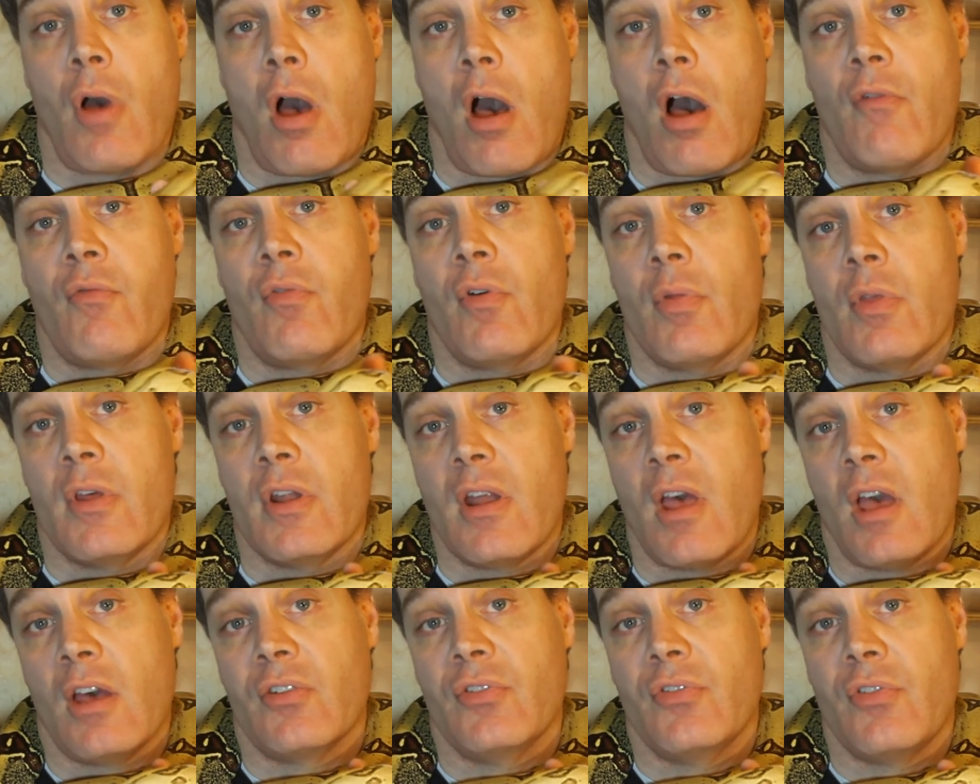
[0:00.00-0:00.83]
often the
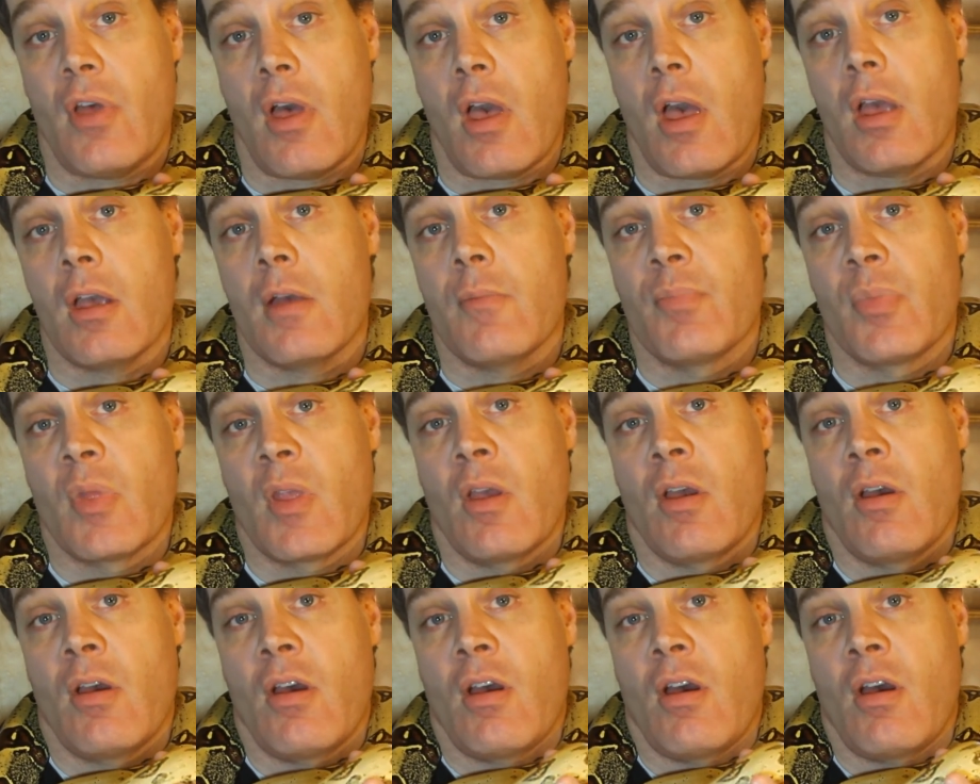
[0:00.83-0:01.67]
next day,
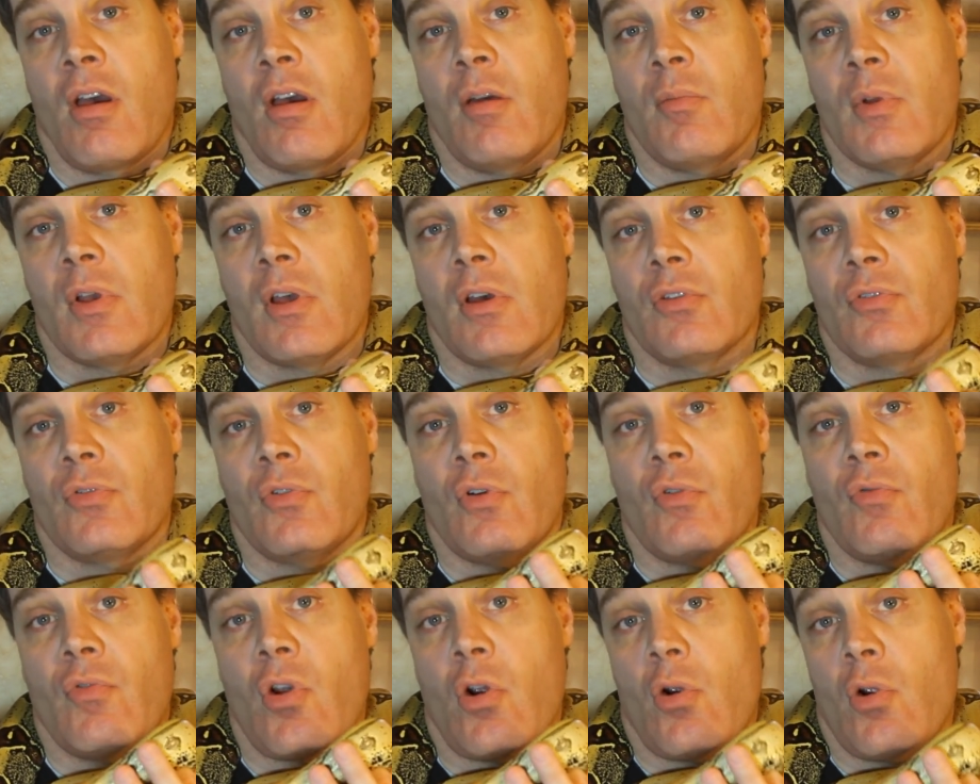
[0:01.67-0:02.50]
because
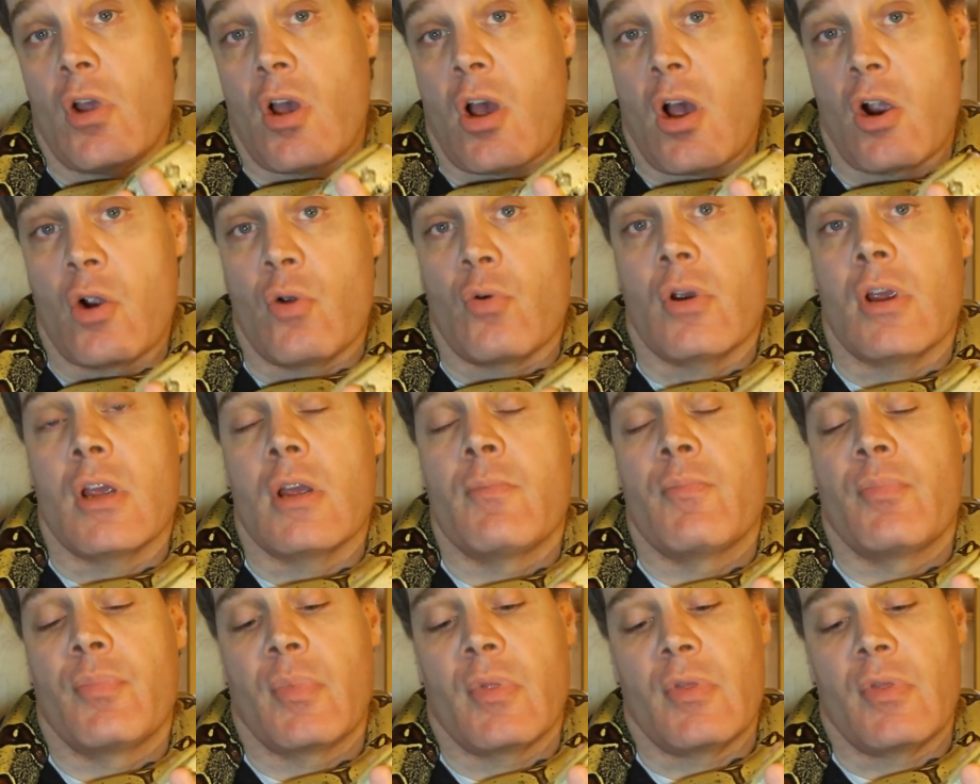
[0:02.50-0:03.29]
they're very hungry.